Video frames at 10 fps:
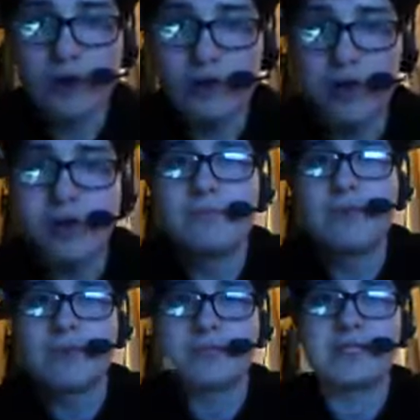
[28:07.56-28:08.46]
Hold
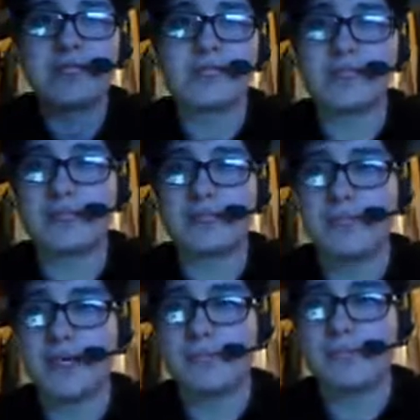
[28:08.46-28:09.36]
on, because this
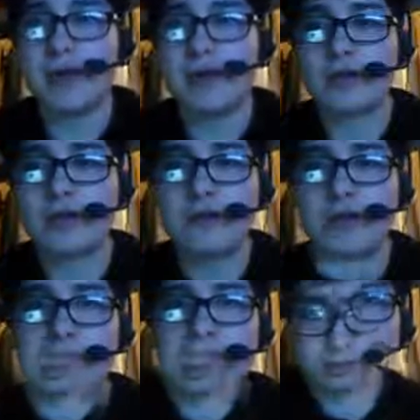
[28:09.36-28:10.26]
is the next part
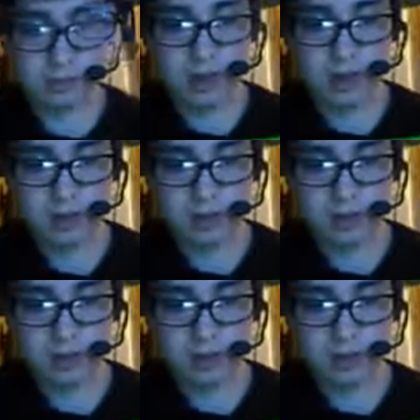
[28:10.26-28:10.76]
coming up to you.